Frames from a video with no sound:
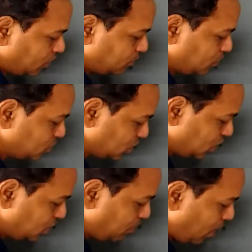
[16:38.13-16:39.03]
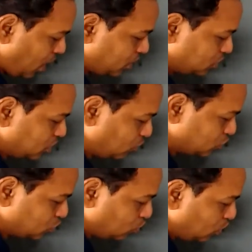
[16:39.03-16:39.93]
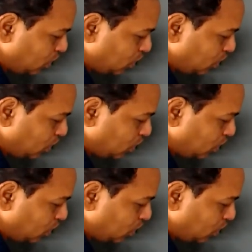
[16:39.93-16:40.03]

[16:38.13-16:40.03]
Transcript: that means E bar is equals to